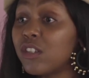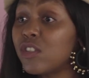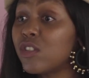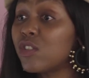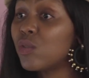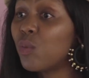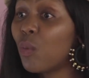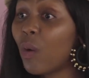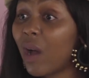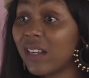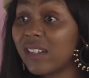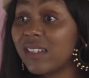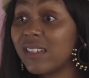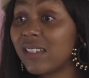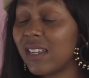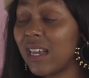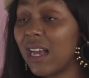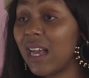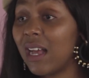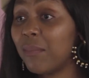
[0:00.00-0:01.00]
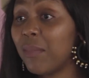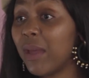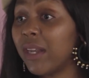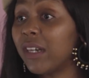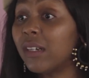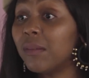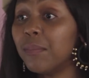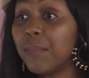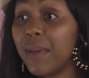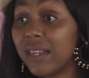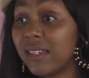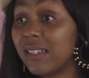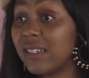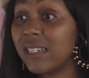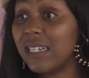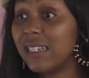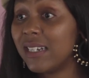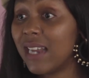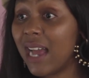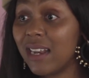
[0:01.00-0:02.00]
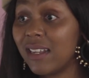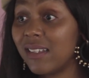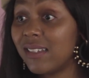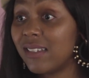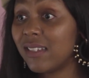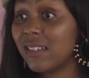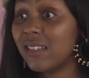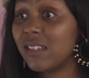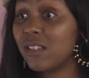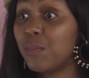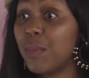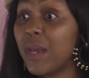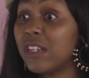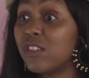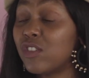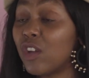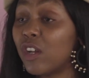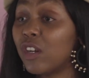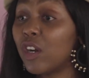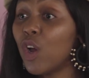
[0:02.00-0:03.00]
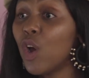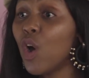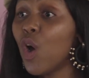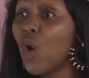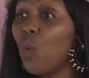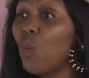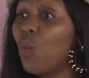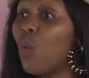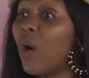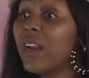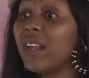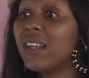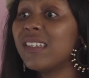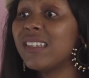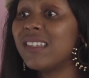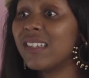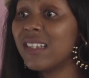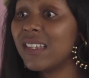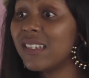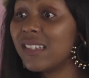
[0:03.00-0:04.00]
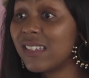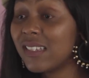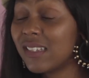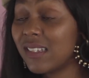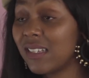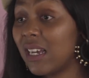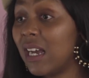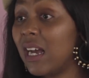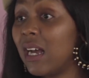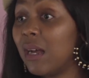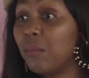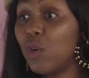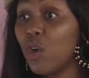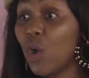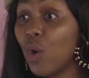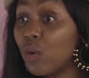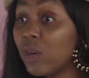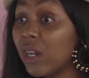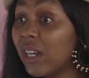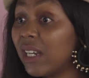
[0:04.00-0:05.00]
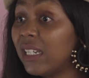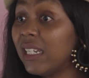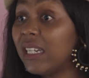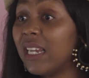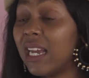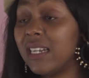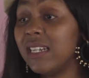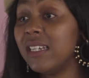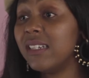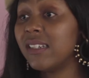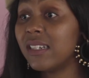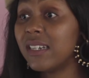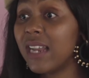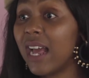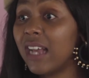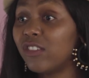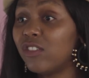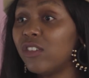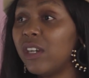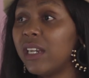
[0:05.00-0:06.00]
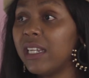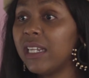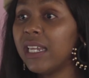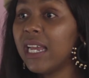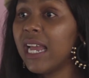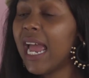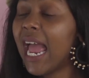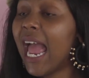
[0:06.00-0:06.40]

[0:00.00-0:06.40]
SWOT and competitor analysis based on what exists locally and internationally,